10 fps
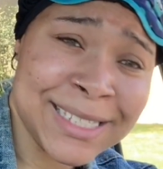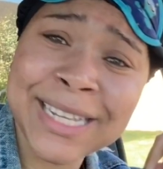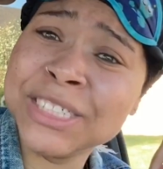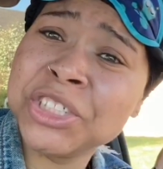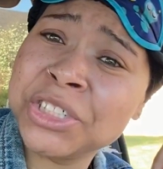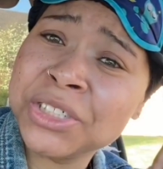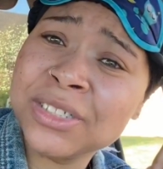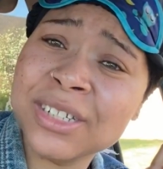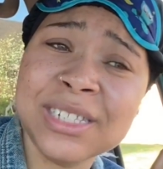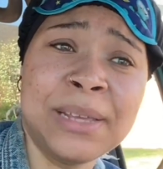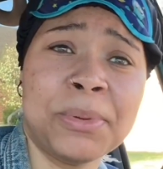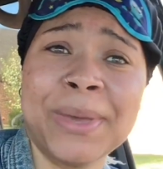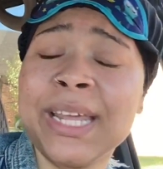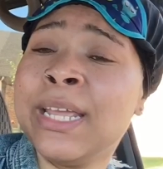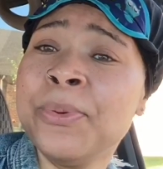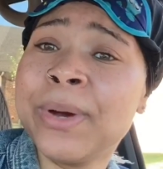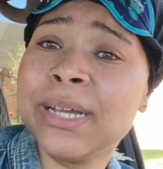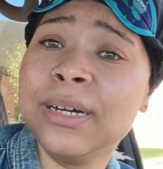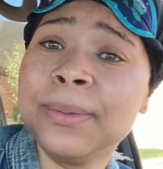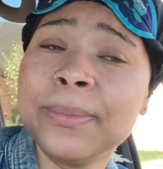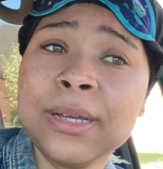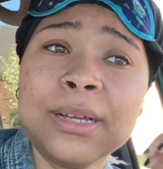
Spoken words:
says shh to the sleeping man, and he wake up